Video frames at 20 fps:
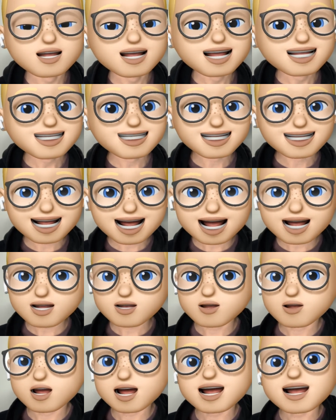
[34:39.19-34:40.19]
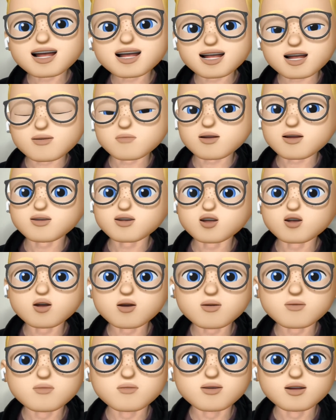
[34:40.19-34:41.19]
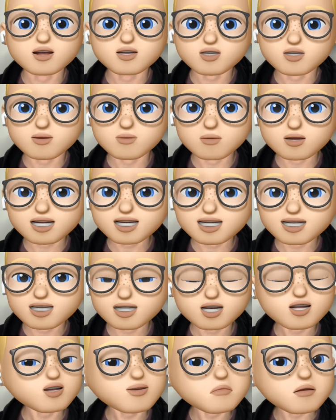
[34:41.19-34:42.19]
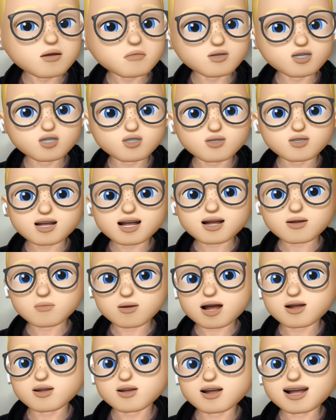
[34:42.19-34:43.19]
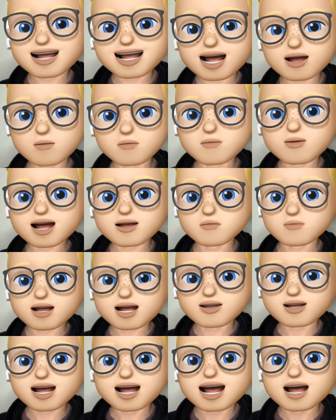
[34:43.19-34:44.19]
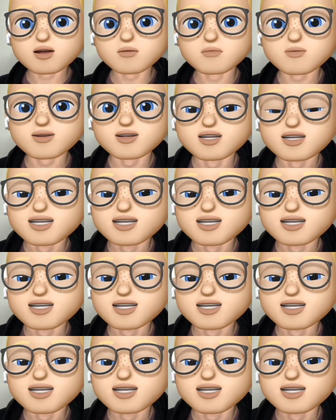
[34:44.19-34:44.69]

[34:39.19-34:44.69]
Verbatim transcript: today or anything about your personal business that you might be struggling about that Dan might be able to help.